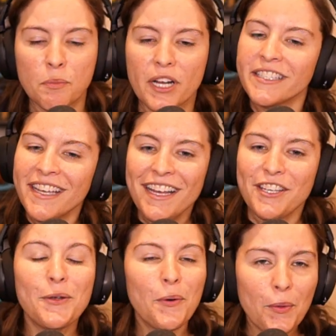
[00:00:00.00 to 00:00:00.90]
but
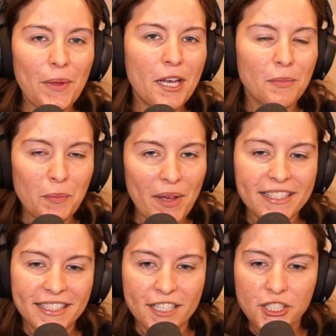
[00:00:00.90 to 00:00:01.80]
you will be able to pay
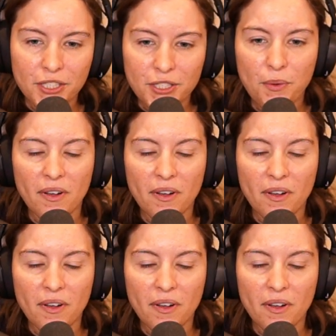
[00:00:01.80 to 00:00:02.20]
attention to